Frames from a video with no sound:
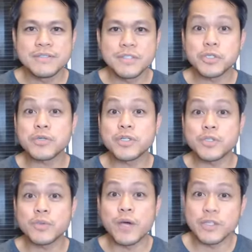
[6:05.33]
This is the
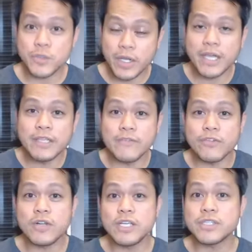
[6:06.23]
reason why. So again, if
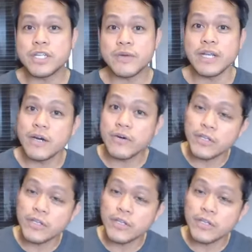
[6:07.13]
you're listening right now,